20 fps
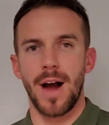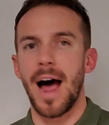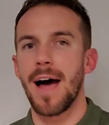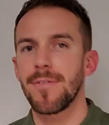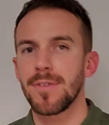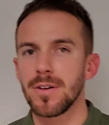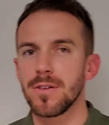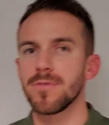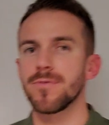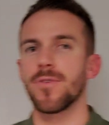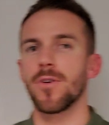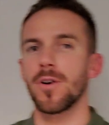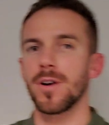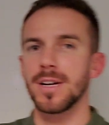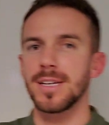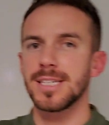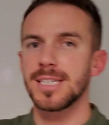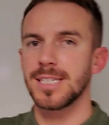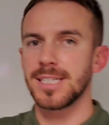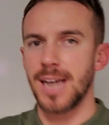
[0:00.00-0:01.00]
I've
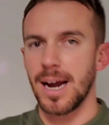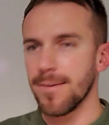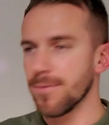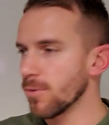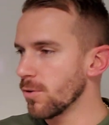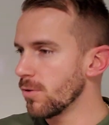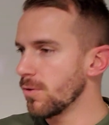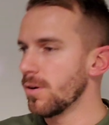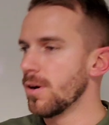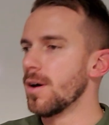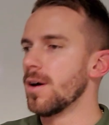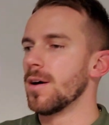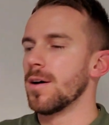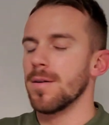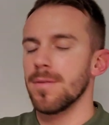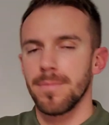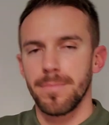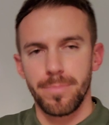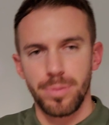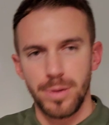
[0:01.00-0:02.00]
converted several,
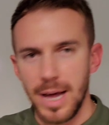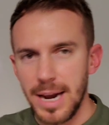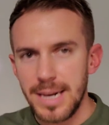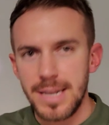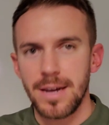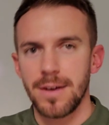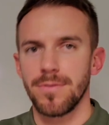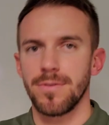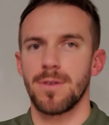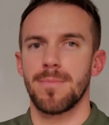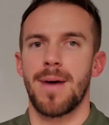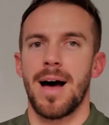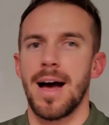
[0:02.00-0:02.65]
plenty of them.